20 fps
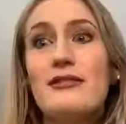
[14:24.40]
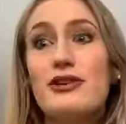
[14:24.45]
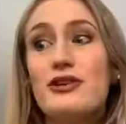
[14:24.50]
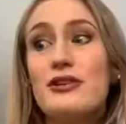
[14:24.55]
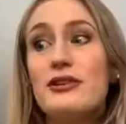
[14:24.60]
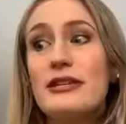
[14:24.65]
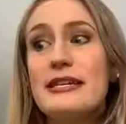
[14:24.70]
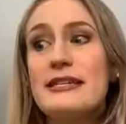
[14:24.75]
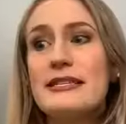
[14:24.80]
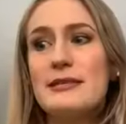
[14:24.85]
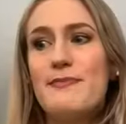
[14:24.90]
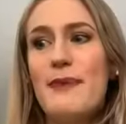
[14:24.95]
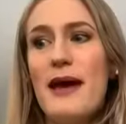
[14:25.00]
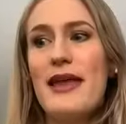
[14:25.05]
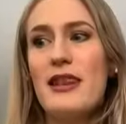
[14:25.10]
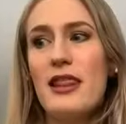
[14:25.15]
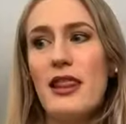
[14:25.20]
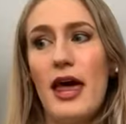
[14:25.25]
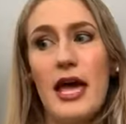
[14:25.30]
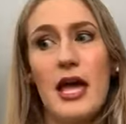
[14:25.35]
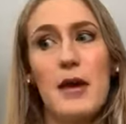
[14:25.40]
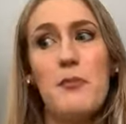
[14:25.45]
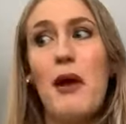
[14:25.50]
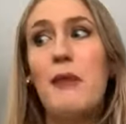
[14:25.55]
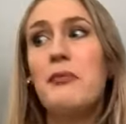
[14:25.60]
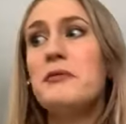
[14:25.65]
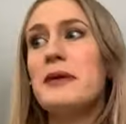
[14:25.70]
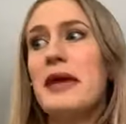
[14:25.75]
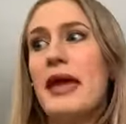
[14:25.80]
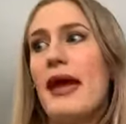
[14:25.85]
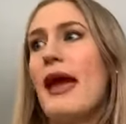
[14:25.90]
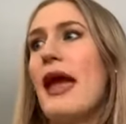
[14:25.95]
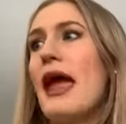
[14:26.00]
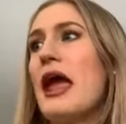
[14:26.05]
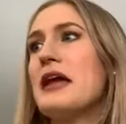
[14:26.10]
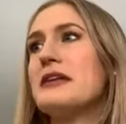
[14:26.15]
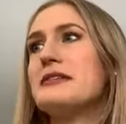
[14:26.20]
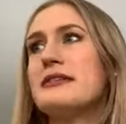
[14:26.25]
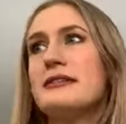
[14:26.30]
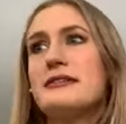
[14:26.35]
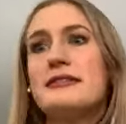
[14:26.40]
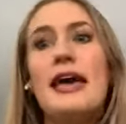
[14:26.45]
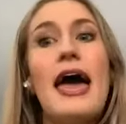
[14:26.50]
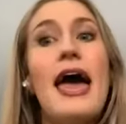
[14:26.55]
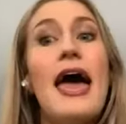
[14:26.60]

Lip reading: literally spent like probably 8 to